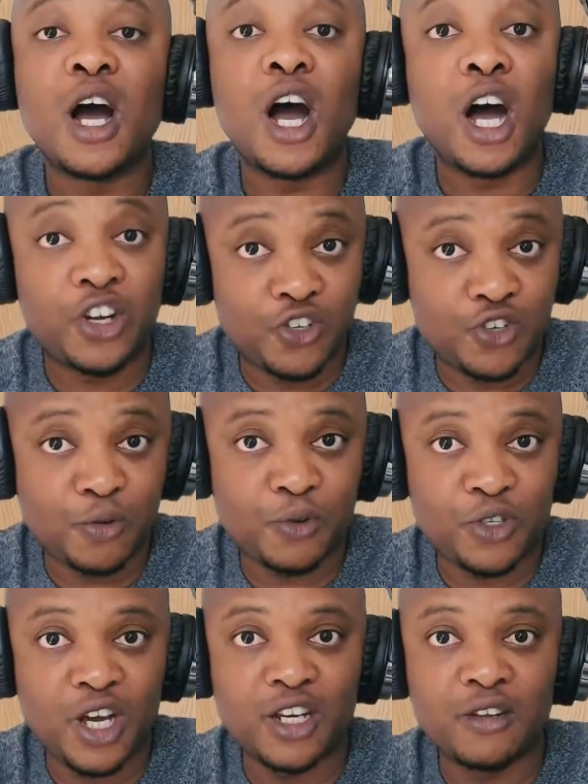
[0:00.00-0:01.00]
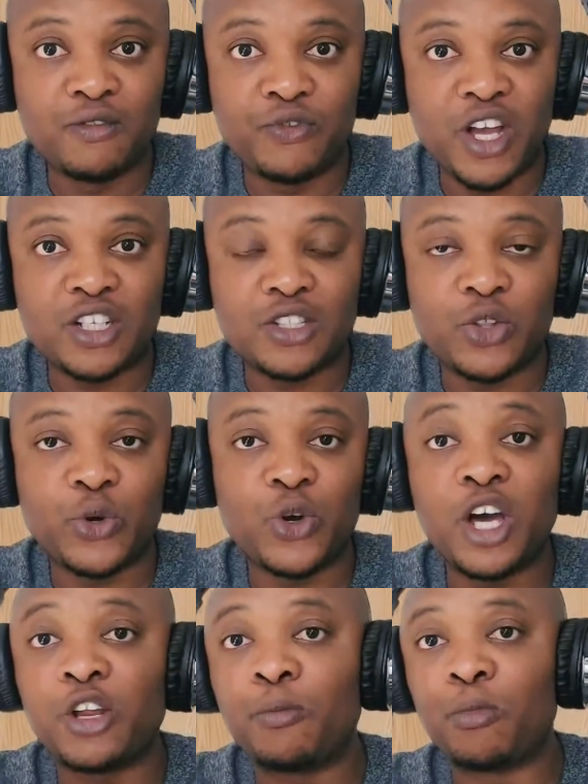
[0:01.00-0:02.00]
an entrepreneur and investor,
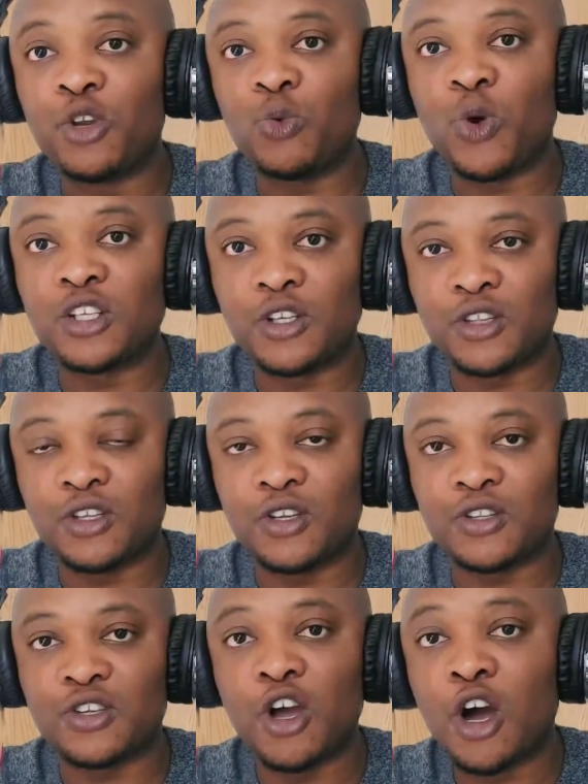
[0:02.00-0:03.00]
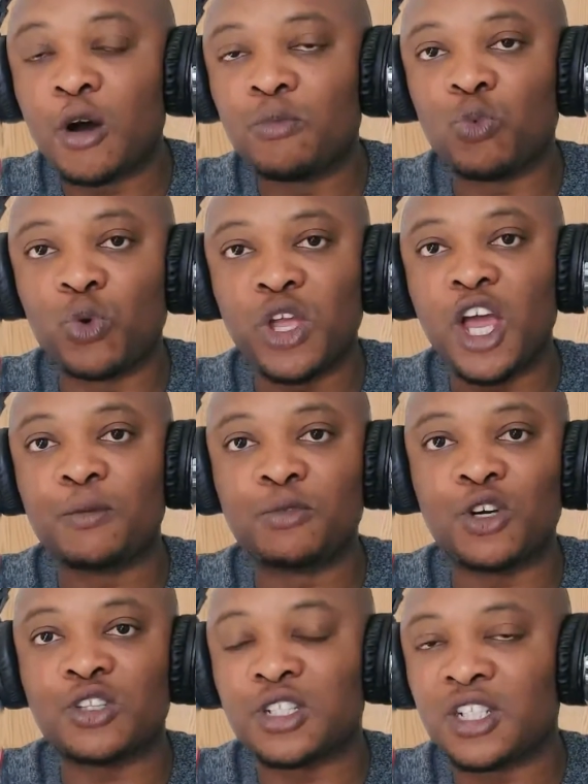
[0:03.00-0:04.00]
and on moneywisedoctor.com, we help
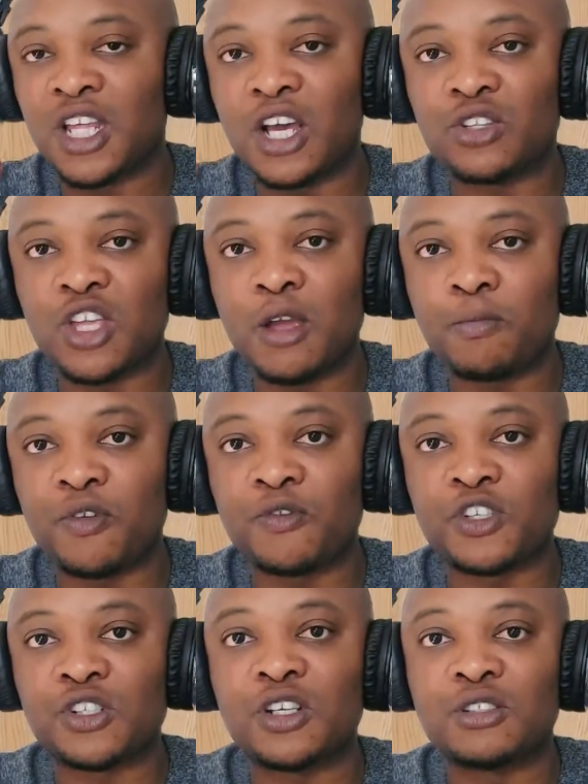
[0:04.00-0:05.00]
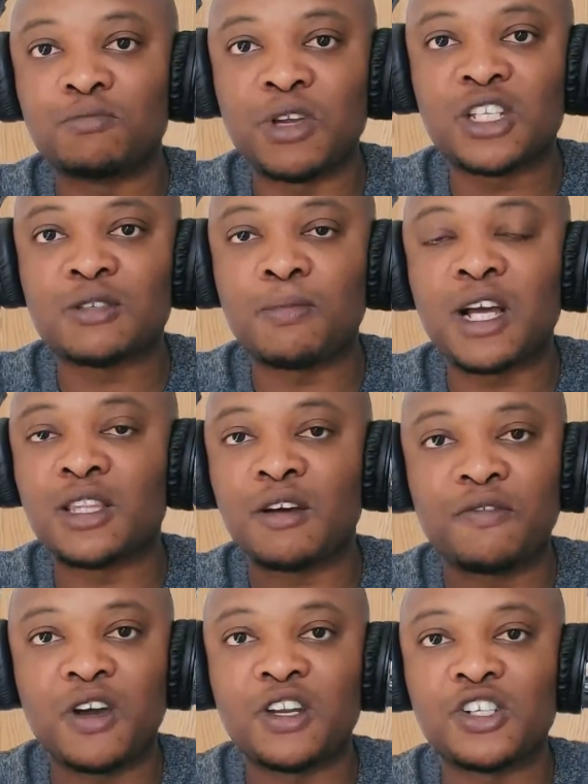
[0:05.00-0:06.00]
doctors and healthcare professionals make smarter
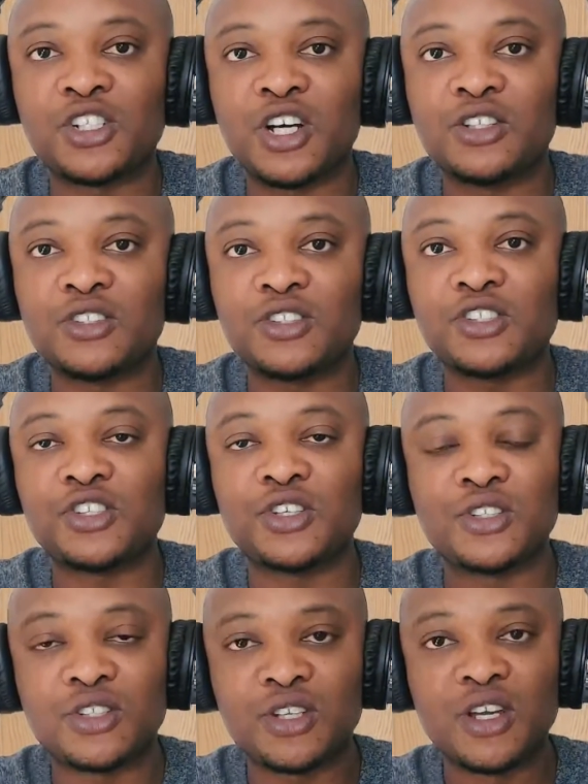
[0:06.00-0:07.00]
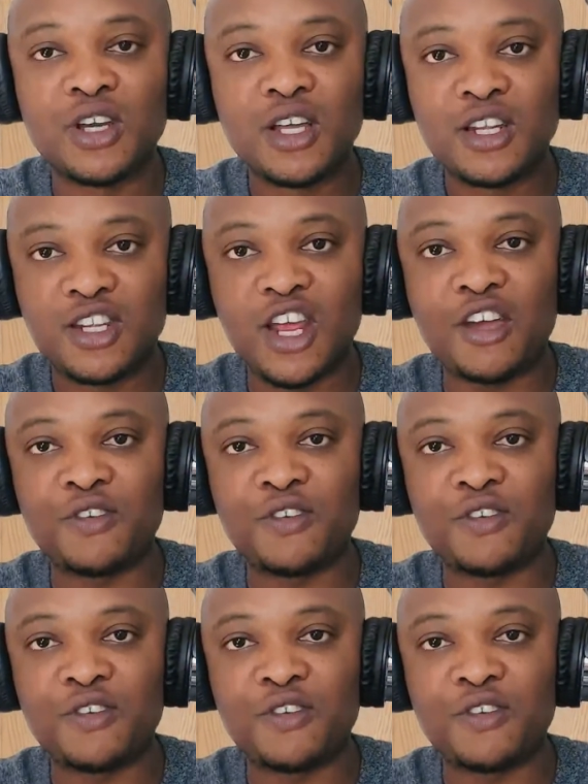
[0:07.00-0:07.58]
financial decisions. Dive